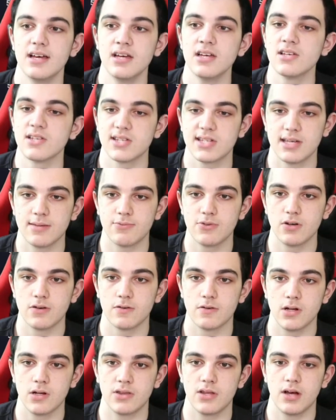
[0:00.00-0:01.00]
skipped
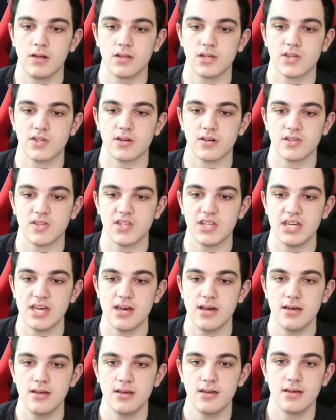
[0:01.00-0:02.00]
over Adolis
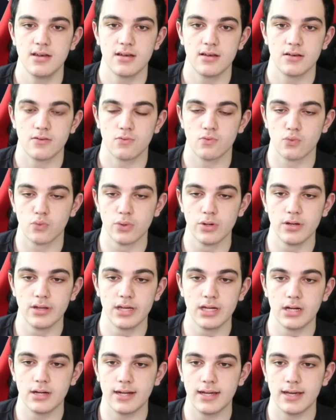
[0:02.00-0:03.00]
Garcia.
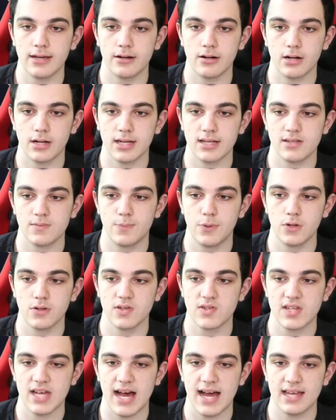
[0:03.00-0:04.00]
Really good hitter against both
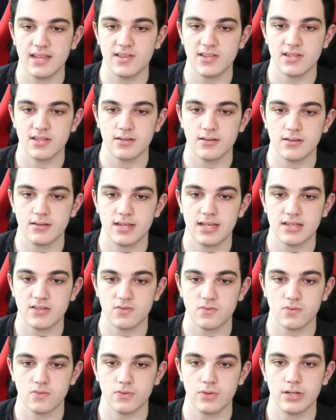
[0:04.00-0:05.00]
sides.
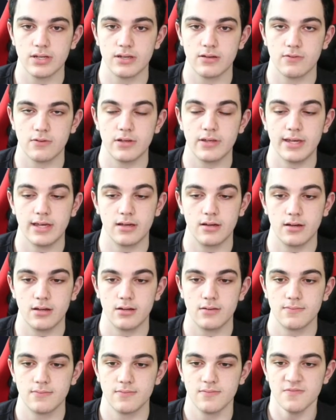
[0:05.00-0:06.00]
That's really, really good.
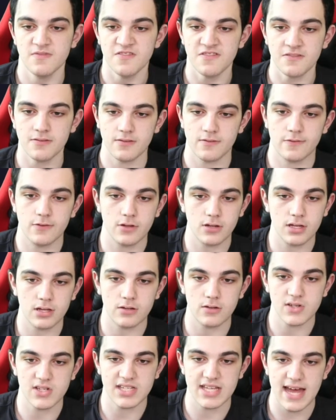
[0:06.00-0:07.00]
If you look at
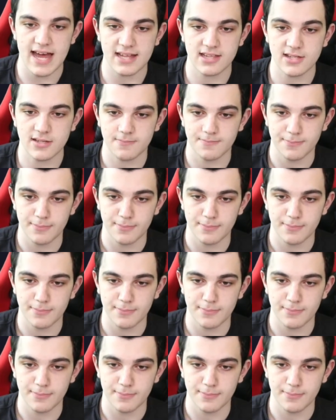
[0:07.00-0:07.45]
those stats,